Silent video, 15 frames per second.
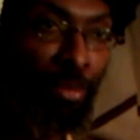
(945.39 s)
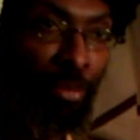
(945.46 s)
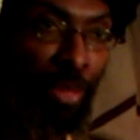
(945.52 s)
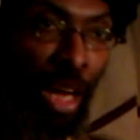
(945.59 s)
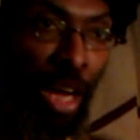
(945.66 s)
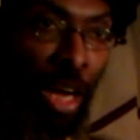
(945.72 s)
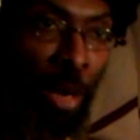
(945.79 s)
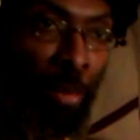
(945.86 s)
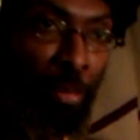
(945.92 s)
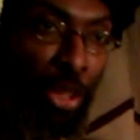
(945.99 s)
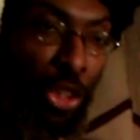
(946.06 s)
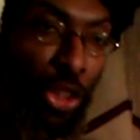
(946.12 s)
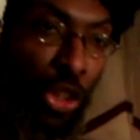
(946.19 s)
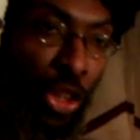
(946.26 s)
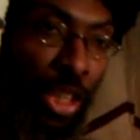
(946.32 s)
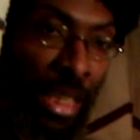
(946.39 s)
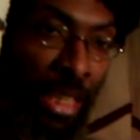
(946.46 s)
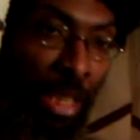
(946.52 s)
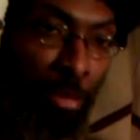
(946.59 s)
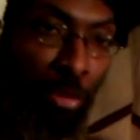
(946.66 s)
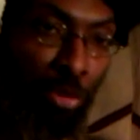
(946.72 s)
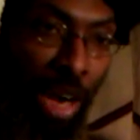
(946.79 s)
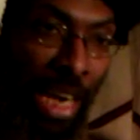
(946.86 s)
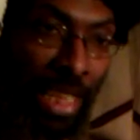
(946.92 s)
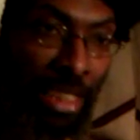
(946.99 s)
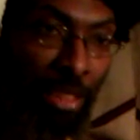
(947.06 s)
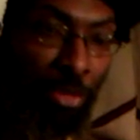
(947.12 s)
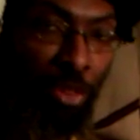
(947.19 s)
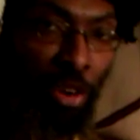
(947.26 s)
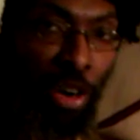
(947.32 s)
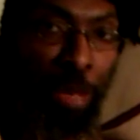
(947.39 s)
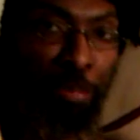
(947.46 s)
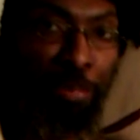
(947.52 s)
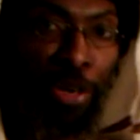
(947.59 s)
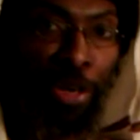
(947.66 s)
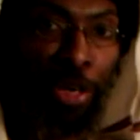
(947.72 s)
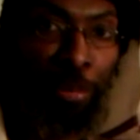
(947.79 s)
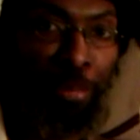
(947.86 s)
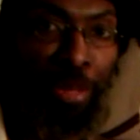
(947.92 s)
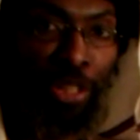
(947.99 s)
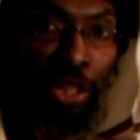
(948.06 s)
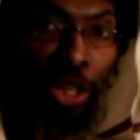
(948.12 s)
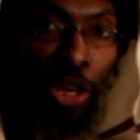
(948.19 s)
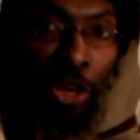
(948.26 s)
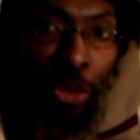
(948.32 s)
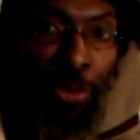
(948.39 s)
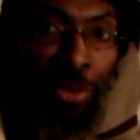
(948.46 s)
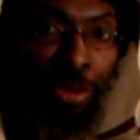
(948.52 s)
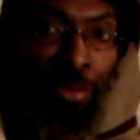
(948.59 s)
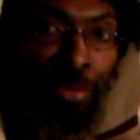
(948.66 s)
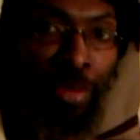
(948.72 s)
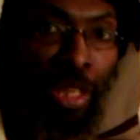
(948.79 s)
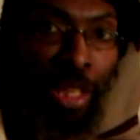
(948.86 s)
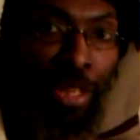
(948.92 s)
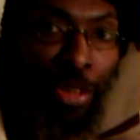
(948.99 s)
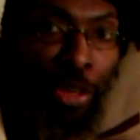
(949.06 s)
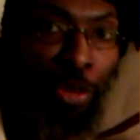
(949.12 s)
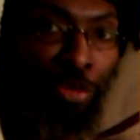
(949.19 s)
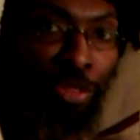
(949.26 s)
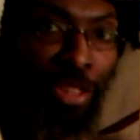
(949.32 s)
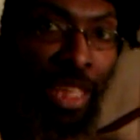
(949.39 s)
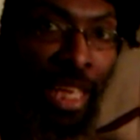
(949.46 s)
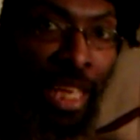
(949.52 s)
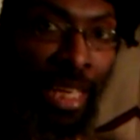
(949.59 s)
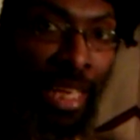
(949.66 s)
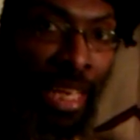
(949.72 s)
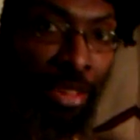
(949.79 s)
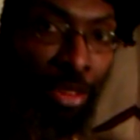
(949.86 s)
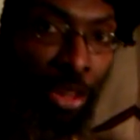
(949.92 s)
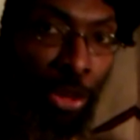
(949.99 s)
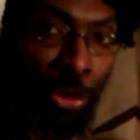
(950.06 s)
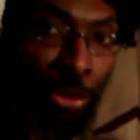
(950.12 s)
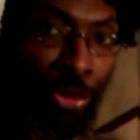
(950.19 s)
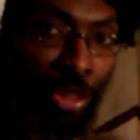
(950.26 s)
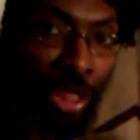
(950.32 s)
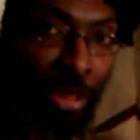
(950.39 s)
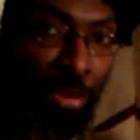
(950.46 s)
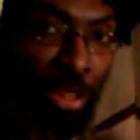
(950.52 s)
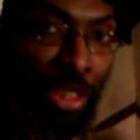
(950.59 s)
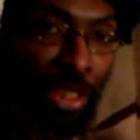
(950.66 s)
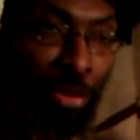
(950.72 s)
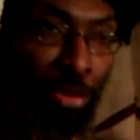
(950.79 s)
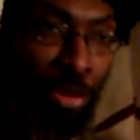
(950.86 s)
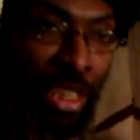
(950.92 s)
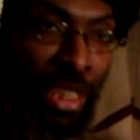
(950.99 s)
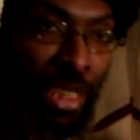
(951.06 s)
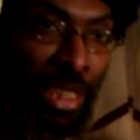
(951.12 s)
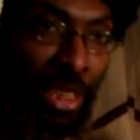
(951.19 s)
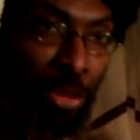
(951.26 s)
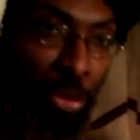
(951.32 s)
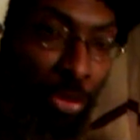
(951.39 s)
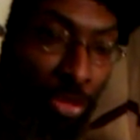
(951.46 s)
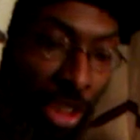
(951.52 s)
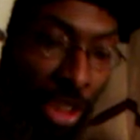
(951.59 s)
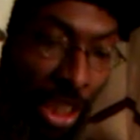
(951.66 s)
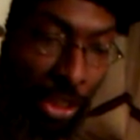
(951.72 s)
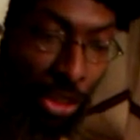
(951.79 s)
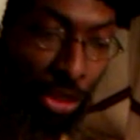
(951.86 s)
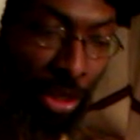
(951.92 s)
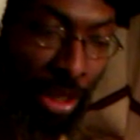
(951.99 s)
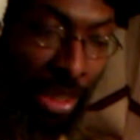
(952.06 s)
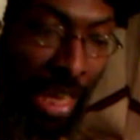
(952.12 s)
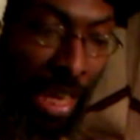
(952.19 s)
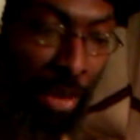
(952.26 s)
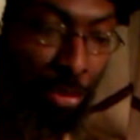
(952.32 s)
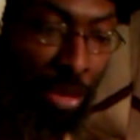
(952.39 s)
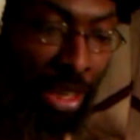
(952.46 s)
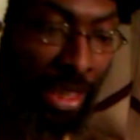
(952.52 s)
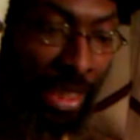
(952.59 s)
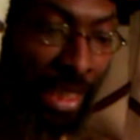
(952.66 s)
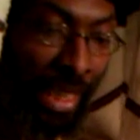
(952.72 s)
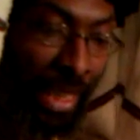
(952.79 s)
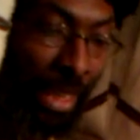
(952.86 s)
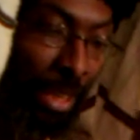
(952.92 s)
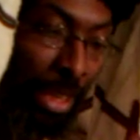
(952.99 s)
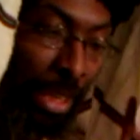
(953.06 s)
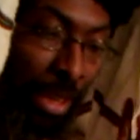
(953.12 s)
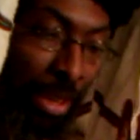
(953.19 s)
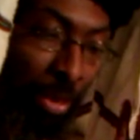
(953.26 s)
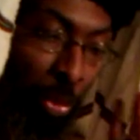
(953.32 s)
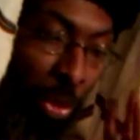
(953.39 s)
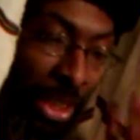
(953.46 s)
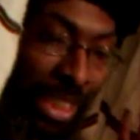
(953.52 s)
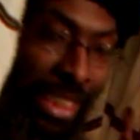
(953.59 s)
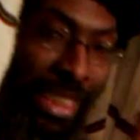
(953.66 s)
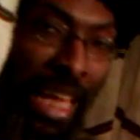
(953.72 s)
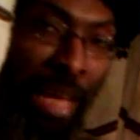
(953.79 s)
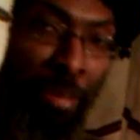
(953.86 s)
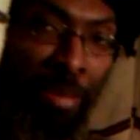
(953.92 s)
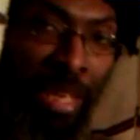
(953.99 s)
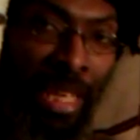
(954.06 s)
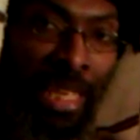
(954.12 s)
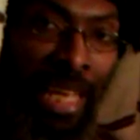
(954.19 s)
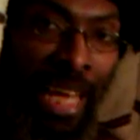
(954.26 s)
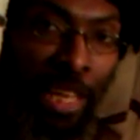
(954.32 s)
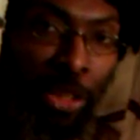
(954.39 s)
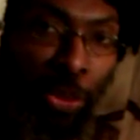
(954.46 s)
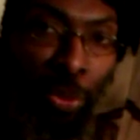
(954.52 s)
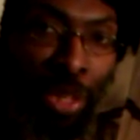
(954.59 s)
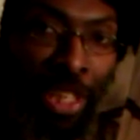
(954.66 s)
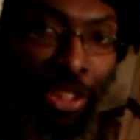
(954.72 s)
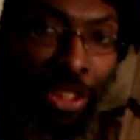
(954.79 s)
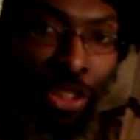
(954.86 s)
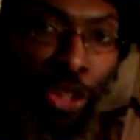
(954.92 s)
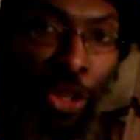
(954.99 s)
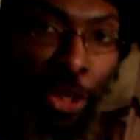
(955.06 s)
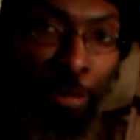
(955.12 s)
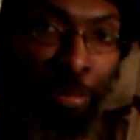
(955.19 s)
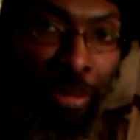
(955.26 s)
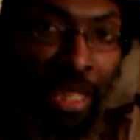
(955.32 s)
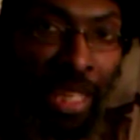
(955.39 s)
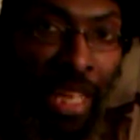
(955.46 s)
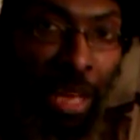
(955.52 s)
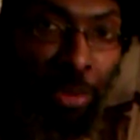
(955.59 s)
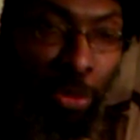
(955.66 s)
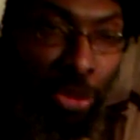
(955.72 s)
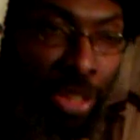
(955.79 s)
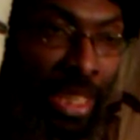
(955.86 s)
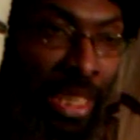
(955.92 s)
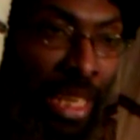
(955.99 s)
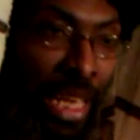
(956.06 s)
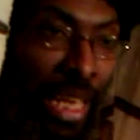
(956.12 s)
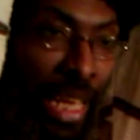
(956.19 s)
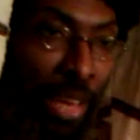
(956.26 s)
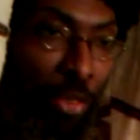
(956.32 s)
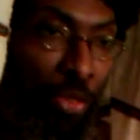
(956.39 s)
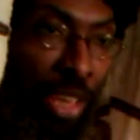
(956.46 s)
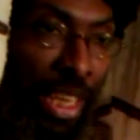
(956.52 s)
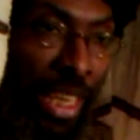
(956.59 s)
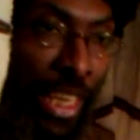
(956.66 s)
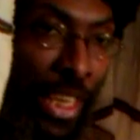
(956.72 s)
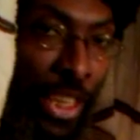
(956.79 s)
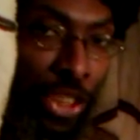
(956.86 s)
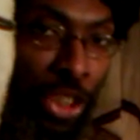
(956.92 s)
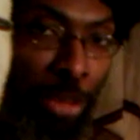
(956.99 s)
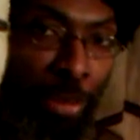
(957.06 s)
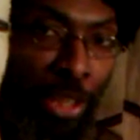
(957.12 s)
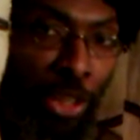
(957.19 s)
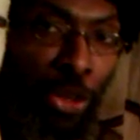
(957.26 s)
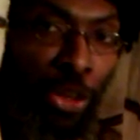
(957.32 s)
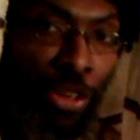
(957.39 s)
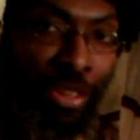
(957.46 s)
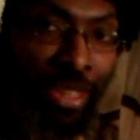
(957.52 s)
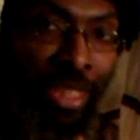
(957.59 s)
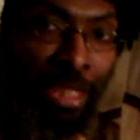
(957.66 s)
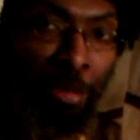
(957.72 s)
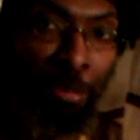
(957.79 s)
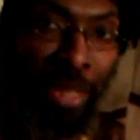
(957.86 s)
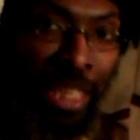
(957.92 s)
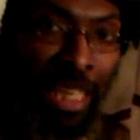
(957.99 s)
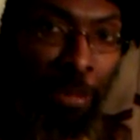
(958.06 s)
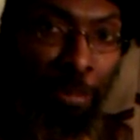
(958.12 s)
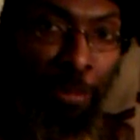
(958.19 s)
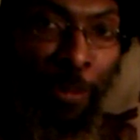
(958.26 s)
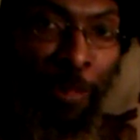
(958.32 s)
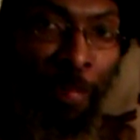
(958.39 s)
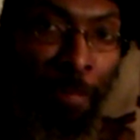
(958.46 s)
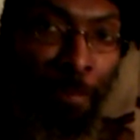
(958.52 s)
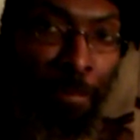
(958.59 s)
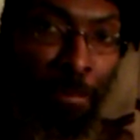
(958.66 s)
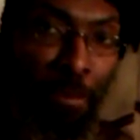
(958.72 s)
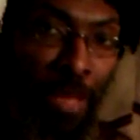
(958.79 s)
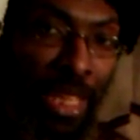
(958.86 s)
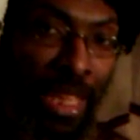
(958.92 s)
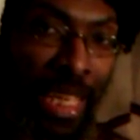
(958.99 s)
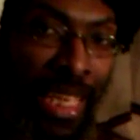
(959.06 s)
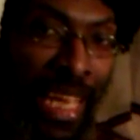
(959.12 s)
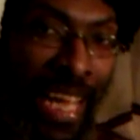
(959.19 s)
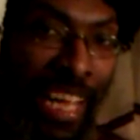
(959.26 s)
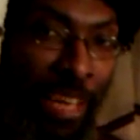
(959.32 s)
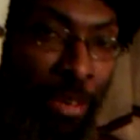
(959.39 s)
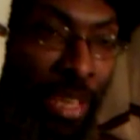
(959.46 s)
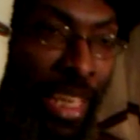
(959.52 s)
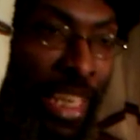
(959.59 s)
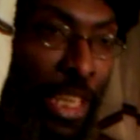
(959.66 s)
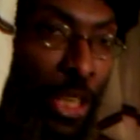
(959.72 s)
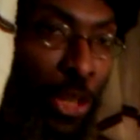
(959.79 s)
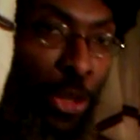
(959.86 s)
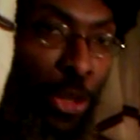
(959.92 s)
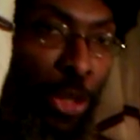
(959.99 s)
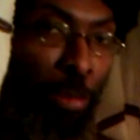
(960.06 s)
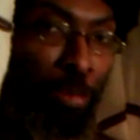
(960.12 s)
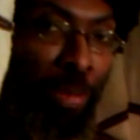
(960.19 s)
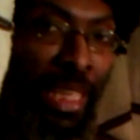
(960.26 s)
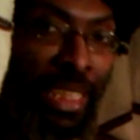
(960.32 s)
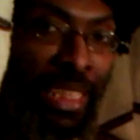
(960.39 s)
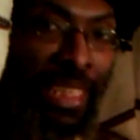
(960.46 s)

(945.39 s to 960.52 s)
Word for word: concerning the Rastafari Pyramid Code. You understand? And those series of reasonings, we've touched on that right there. What does that mean? How do we interpret that? Well, then, if Egypt he calls his people, then how can he call Beta